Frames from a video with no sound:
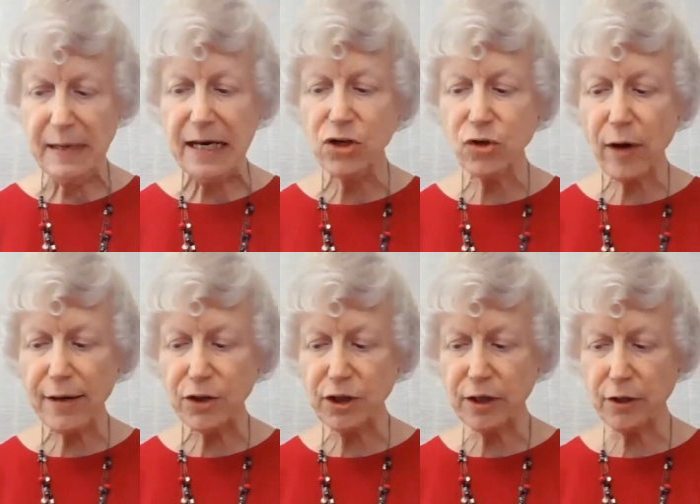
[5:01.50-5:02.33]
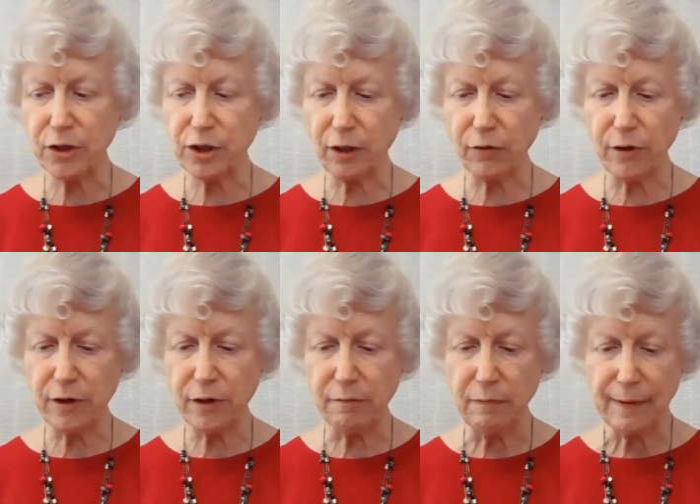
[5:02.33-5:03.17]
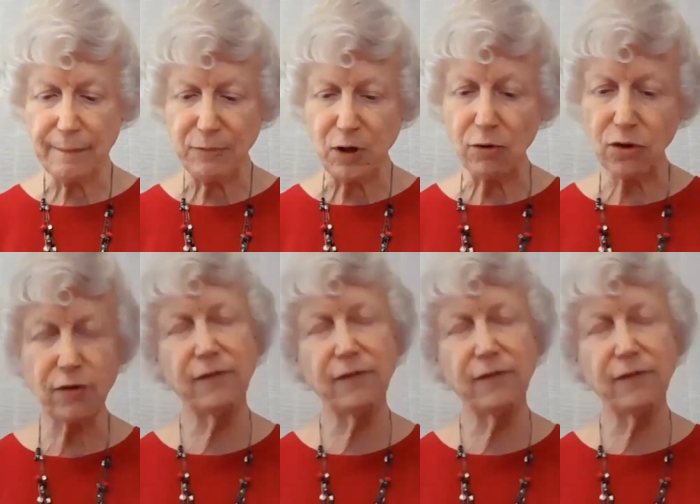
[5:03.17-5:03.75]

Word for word: Many transgender children don't